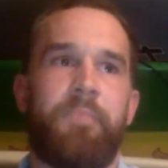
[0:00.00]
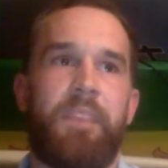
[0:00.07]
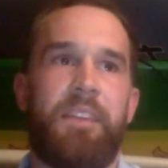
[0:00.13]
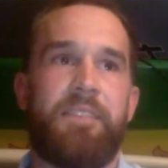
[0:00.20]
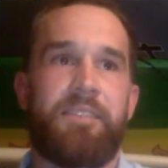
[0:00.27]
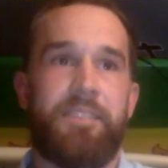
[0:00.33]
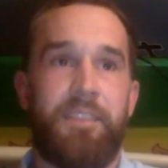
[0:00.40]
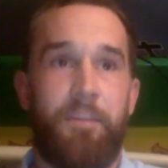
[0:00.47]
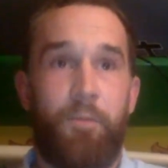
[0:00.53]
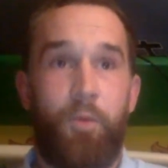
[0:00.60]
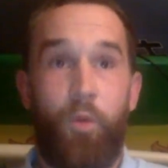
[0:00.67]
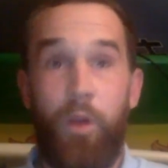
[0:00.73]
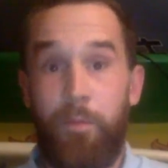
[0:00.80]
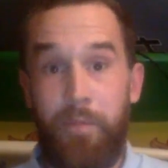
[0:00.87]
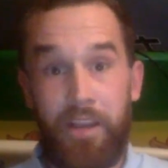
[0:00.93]
is, number
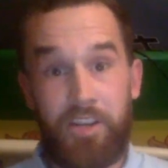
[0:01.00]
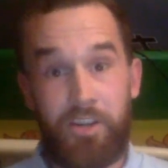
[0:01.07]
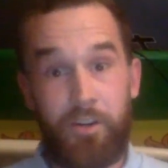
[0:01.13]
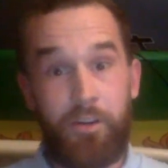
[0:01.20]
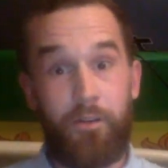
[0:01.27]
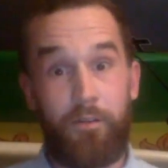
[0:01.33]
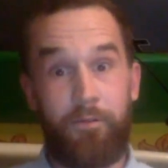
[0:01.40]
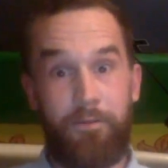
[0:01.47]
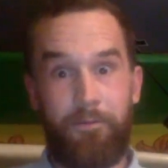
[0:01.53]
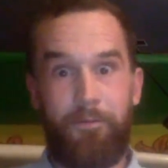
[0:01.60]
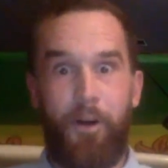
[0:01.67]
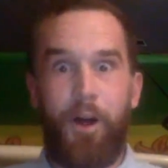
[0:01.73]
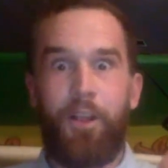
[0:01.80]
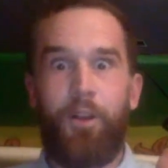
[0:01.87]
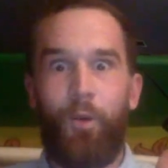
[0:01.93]
one, make sure you're
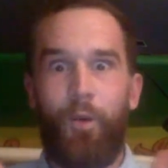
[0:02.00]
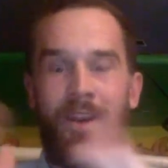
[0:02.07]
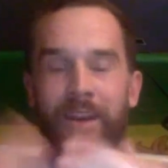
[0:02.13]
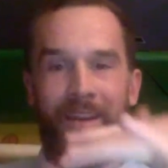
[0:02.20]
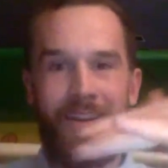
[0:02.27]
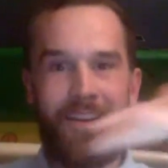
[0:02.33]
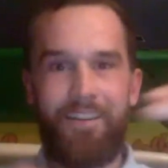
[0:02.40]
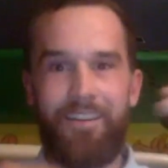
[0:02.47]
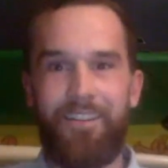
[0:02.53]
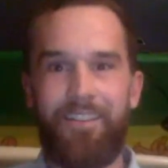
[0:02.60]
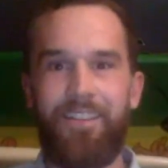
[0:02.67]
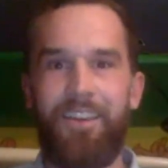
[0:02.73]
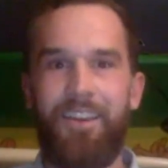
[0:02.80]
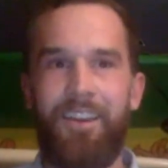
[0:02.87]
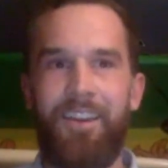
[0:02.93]
following
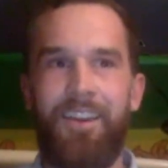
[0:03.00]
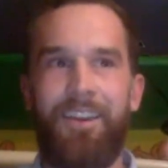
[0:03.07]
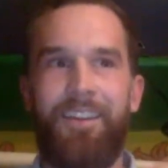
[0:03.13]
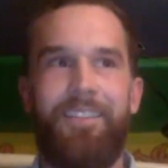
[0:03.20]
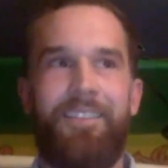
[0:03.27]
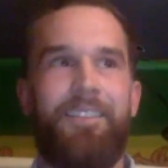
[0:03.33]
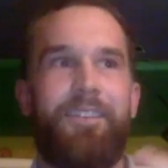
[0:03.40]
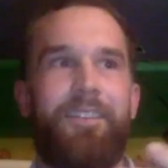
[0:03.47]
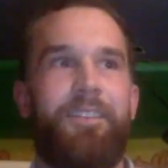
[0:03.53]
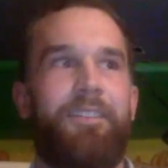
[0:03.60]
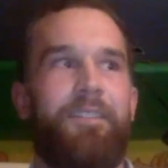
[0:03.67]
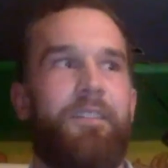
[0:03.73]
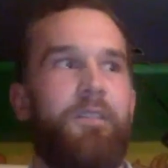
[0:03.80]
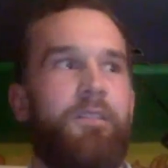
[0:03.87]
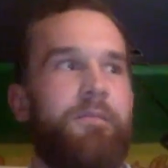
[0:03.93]
the
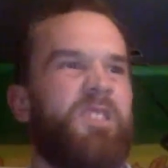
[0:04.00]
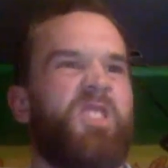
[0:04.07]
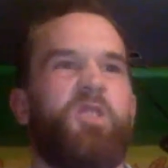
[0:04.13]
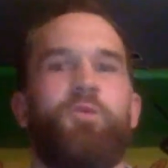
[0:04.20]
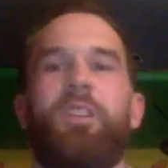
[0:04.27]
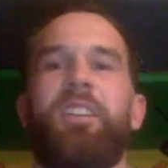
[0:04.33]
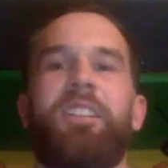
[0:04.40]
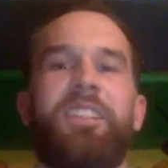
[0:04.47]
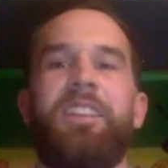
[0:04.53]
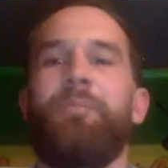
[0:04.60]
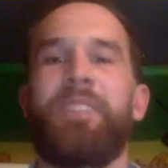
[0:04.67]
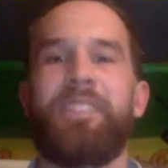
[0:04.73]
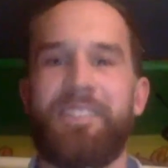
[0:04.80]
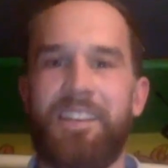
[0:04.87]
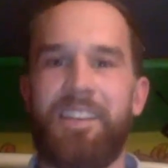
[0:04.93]
strict
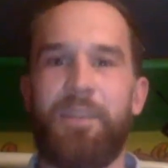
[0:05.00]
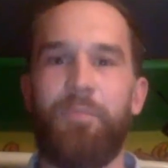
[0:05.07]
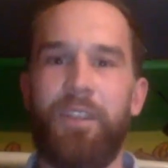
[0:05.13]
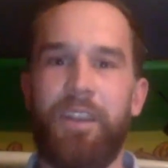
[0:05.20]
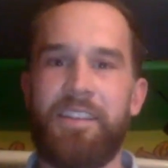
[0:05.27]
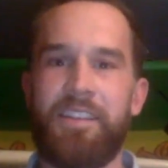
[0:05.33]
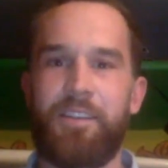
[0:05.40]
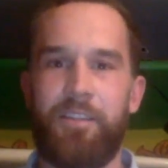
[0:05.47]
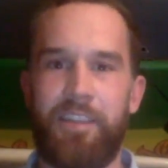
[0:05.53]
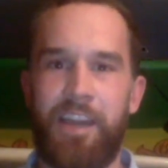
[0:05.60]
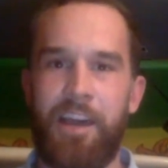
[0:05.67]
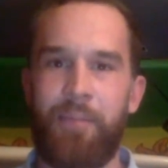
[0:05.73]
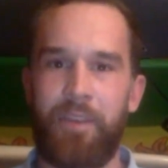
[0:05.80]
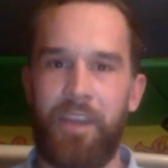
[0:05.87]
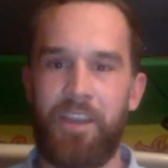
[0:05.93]
limits that they place on the
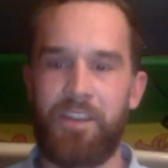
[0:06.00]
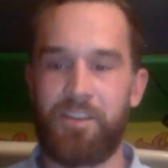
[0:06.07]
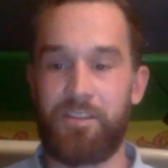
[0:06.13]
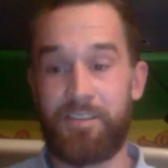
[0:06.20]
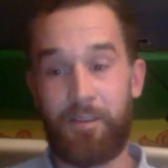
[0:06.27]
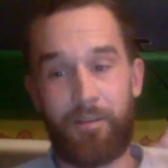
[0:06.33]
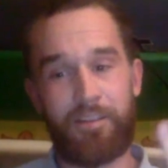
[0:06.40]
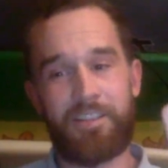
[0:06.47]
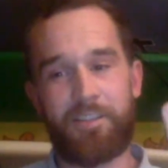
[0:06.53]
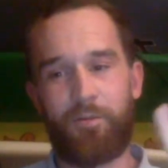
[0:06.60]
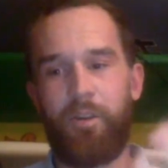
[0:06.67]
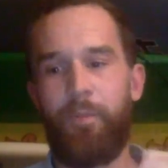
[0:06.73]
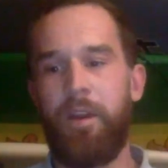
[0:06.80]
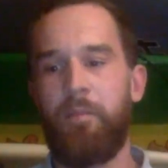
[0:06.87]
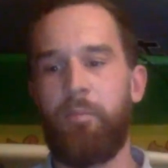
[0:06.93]
application. So there's three
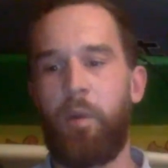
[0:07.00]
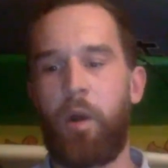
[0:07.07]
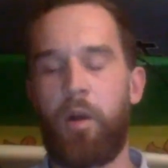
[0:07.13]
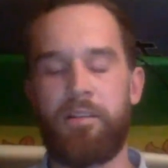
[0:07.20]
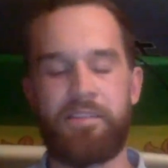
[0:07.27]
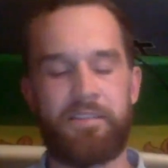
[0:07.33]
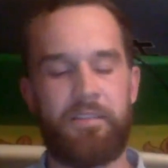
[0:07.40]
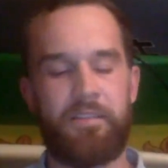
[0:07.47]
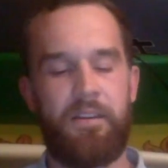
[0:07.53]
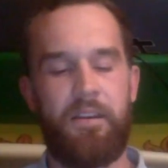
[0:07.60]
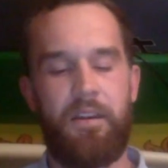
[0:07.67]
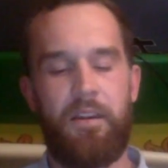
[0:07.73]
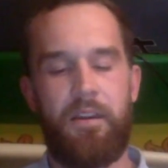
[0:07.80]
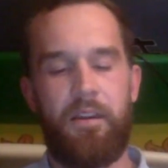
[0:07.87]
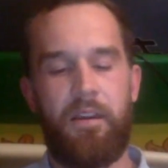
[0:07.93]
main parts.
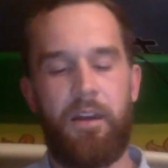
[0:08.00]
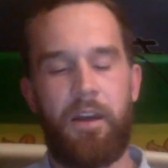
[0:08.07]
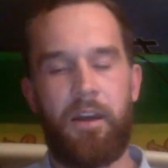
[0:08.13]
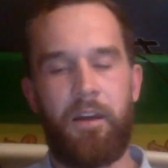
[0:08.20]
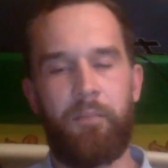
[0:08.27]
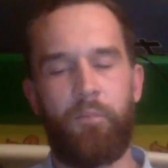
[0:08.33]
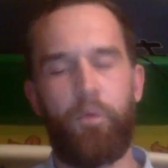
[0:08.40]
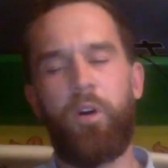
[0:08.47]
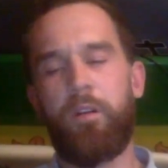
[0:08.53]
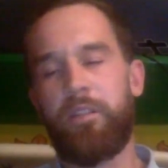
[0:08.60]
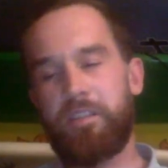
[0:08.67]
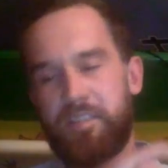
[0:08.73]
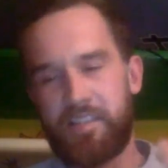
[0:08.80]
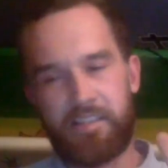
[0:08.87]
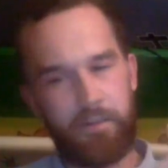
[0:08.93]
Well,
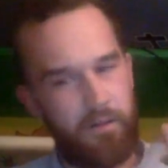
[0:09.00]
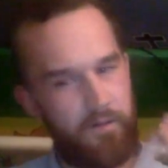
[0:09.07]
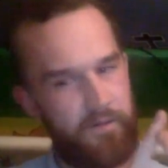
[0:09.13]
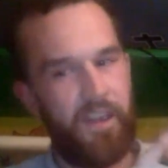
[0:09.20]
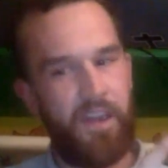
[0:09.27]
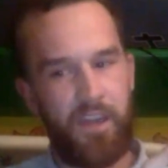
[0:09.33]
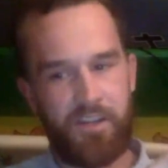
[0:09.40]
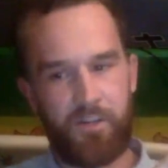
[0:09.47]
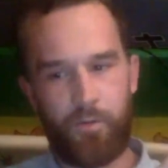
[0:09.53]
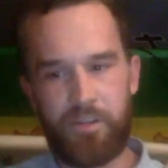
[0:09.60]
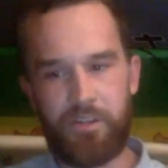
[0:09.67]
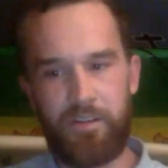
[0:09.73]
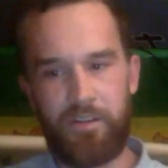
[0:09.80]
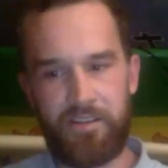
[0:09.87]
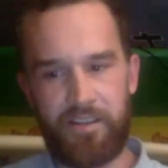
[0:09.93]
there's the certification, which
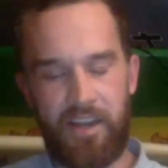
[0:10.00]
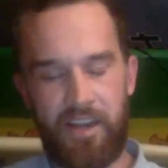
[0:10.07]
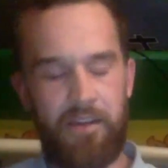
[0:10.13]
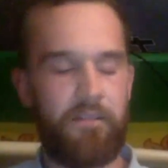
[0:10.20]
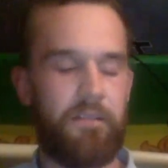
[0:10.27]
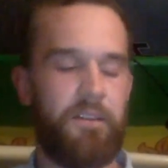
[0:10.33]
you need to get.